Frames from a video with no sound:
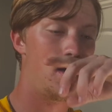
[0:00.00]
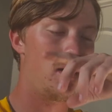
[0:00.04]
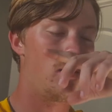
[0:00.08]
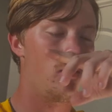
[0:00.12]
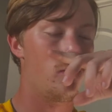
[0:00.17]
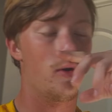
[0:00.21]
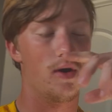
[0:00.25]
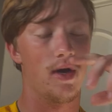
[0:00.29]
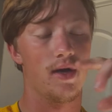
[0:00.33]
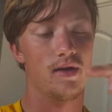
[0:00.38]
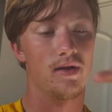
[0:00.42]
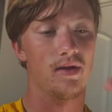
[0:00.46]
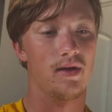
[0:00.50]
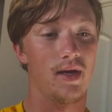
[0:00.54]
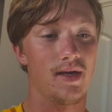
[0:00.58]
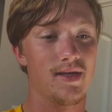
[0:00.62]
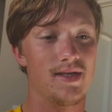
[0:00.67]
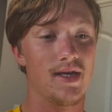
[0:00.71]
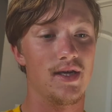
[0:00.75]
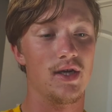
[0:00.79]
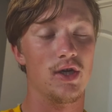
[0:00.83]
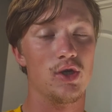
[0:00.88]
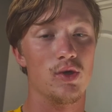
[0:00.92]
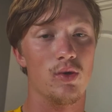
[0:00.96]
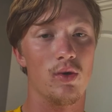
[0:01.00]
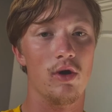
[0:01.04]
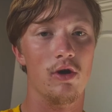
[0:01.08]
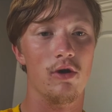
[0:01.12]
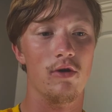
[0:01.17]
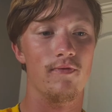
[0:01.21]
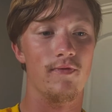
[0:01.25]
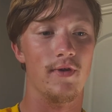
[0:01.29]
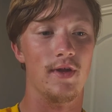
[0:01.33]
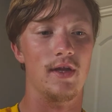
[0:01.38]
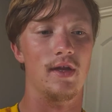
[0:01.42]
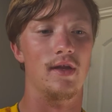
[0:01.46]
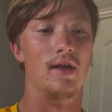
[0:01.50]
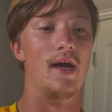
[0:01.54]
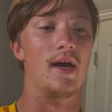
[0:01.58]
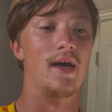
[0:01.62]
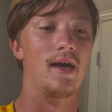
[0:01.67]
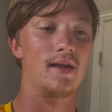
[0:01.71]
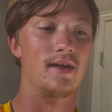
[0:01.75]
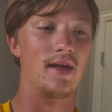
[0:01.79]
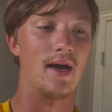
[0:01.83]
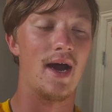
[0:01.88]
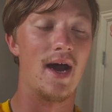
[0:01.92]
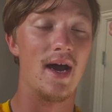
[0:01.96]
progress to like 10 to 12, and then like
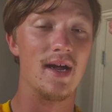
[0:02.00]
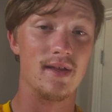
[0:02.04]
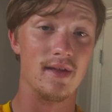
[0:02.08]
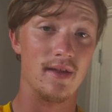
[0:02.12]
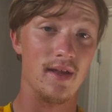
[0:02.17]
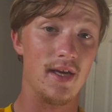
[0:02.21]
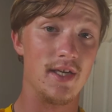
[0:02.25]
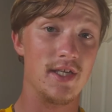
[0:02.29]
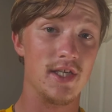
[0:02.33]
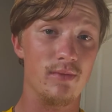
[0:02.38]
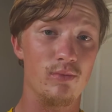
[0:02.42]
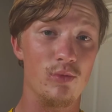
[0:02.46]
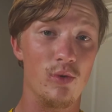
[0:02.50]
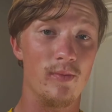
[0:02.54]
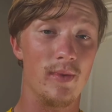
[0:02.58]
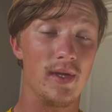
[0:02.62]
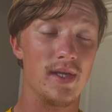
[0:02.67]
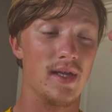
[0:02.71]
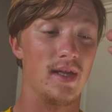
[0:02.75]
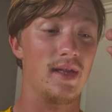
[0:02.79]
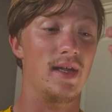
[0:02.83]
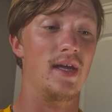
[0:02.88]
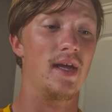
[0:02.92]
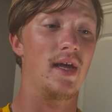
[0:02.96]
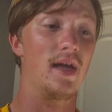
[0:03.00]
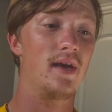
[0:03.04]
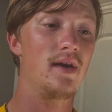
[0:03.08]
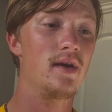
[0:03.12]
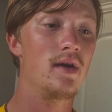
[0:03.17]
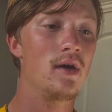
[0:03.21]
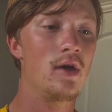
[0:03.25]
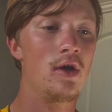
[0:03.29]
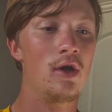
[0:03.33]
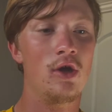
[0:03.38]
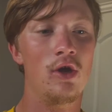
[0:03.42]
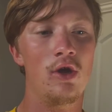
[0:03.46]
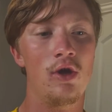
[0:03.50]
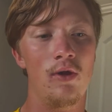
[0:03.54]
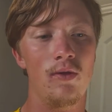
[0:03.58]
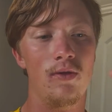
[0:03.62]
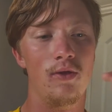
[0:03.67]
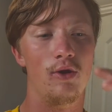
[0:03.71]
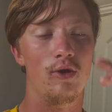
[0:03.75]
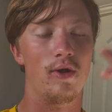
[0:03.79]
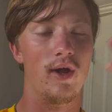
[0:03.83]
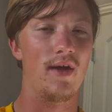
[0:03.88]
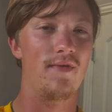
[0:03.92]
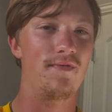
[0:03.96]
the isolation movements at the end,
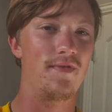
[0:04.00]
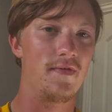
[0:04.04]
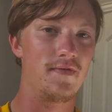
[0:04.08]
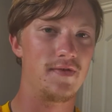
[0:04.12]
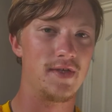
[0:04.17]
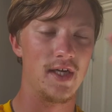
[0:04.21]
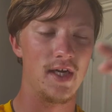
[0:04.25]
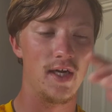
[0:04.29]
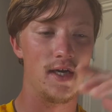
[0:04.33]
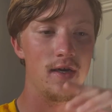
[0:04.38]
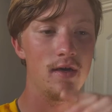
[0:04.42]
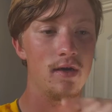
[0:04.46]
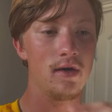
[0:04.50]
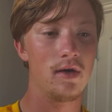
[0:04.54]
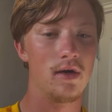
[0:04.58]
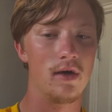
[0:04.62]
do like 15.